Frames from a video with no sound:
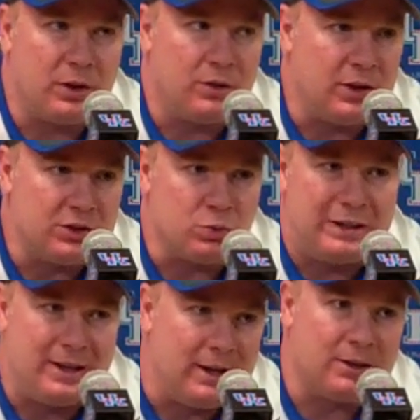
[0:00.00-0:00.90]
The things we
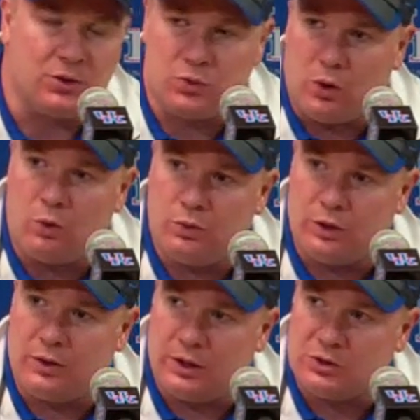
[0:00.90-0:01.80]
can control.
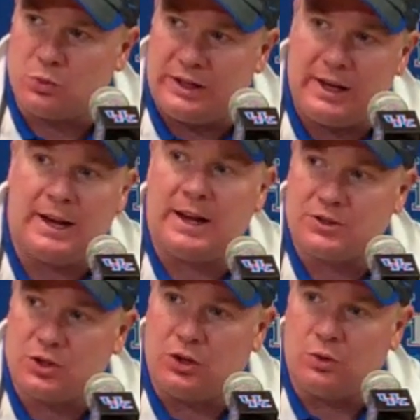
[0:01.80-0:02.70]
The things we can
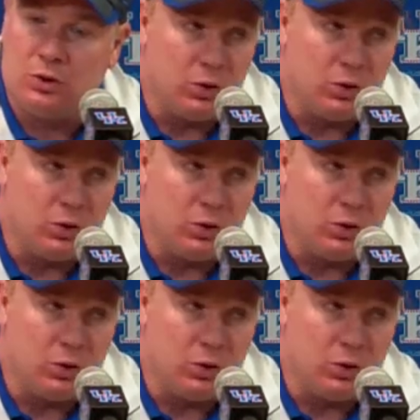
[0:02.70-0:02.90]
execute.